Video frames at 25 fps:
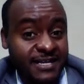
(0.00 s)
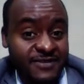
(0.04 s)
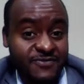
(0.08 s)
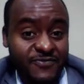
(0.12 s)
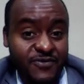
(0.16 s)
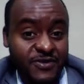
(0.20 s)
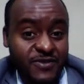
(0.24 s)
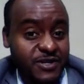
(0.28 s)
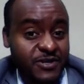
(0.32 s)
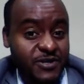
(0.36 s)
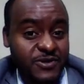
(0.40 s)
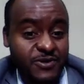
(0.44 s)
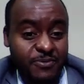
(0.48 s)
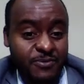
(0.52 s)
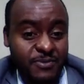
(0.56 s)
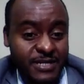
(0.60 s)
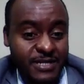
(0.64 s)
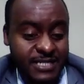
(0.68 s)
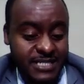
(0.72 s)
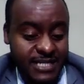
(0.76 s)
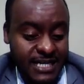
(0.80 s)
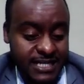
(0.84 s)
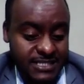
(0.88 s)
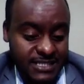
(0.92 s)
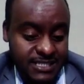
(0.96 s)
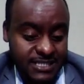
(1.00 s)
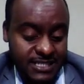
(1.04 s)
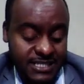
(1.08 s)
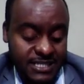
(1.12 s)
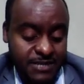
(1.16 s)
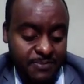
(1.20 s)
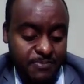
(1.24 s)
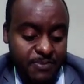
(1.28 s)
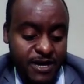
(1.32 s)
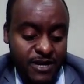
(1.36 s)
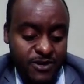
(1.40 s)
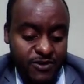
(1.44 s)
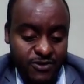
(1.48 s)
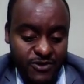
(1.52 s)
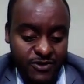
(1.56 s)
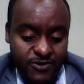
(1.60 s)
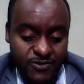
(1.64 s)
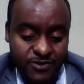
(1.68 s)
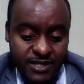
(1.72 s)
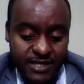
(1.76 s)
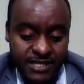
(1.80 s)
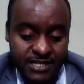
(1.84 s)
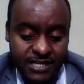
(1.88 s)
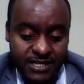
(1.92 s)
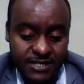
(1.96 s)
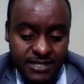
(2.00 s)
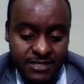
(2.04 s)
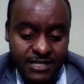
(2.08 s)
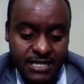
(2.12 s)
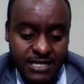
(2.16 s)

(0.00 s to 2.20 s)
If you don't, it is depend on your interest.